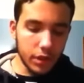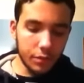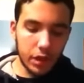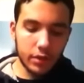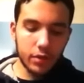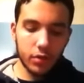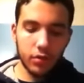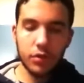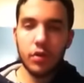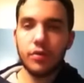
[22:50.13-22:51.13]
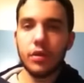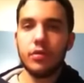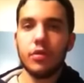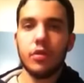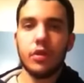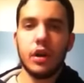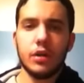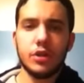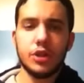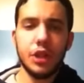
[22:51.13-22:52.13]
Then we get to the whole Dolph
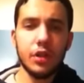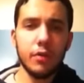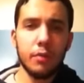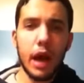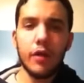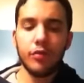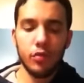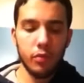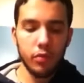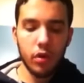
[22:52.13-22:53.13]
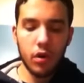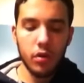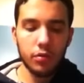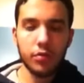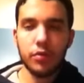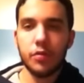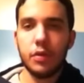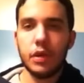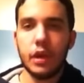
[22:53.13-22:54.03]
Ziggler Cena bathroom brawl, so to speak.